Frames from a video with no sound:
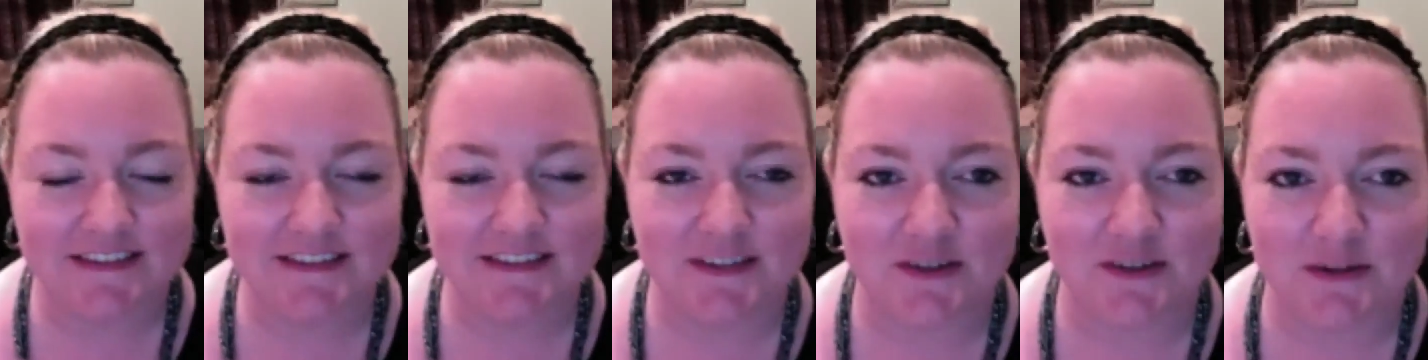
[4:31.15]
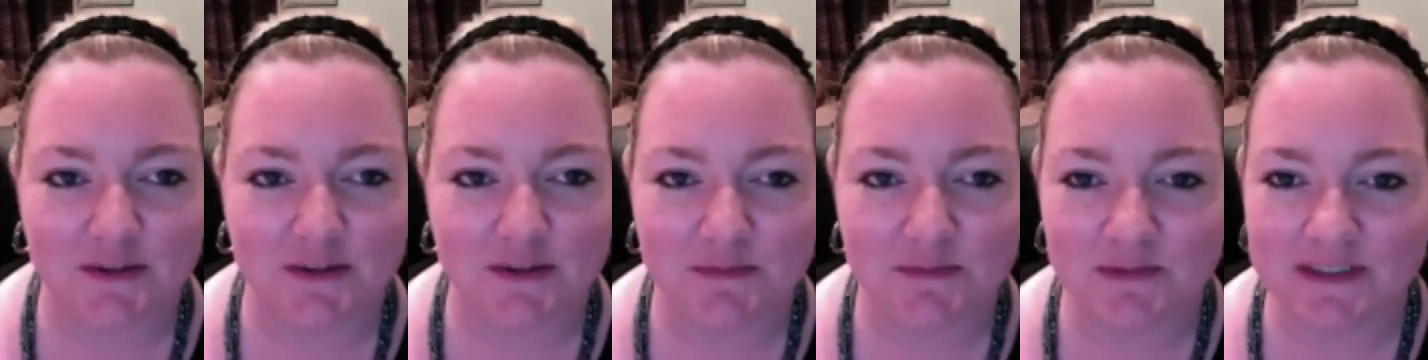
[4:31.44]

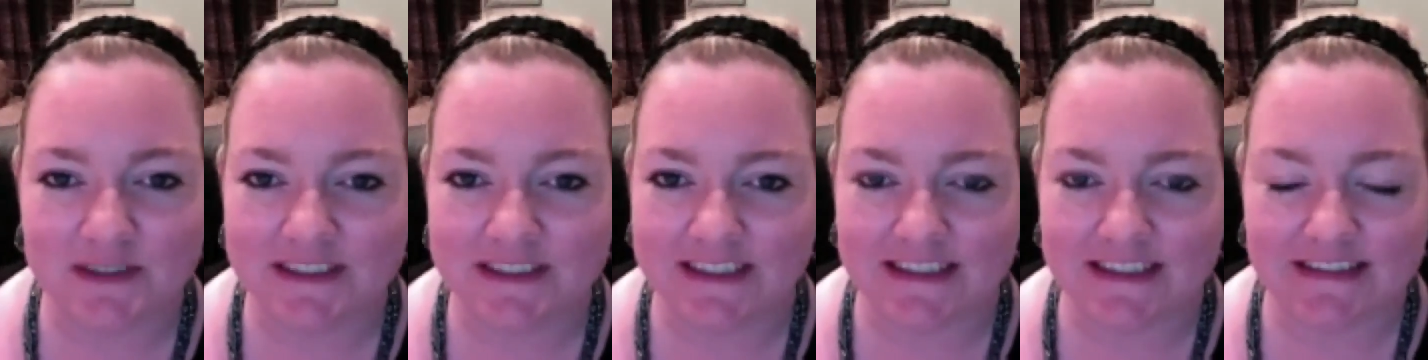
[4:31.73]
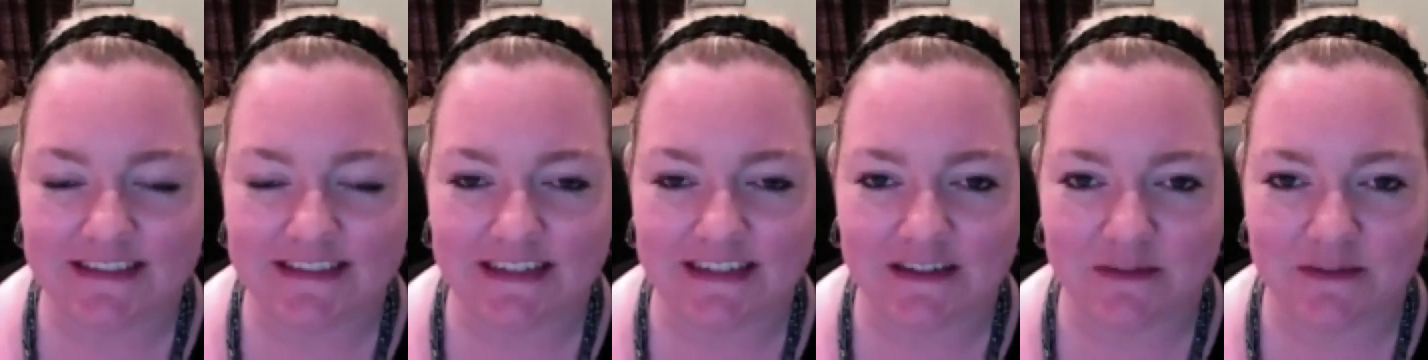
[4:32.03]
So I'm really
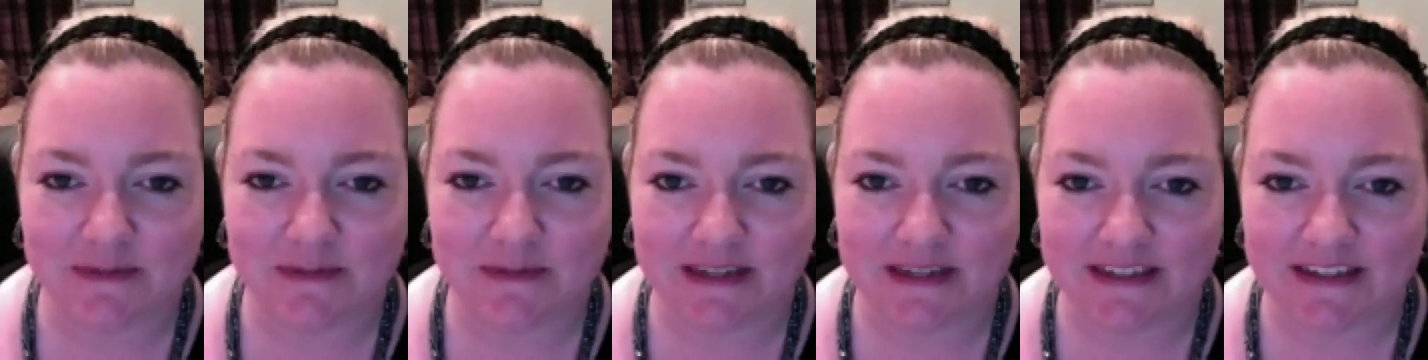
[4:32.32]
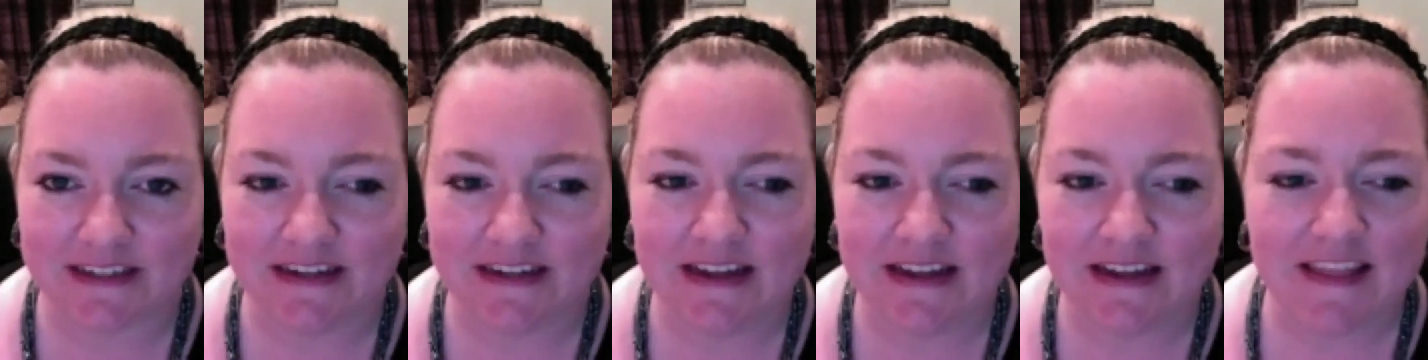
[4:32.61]
excited about it.
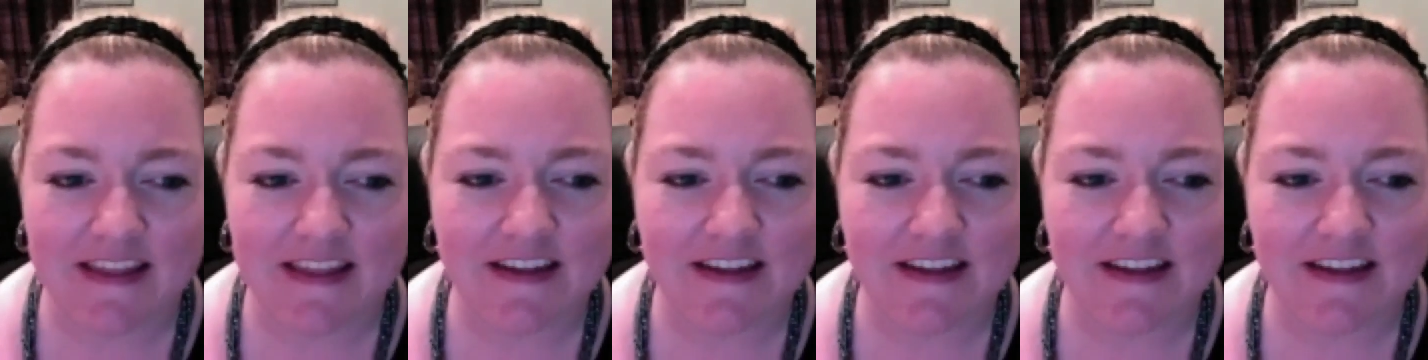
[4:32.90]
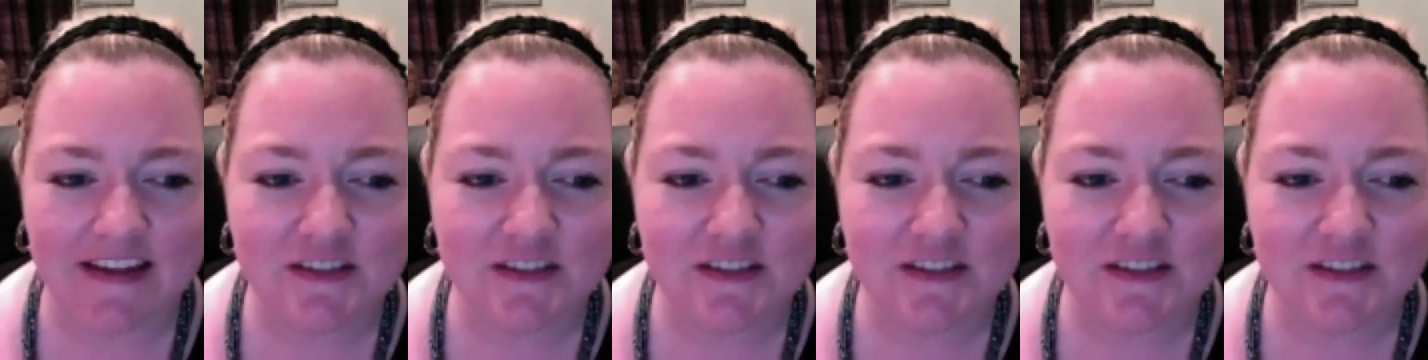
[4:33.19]
I think it's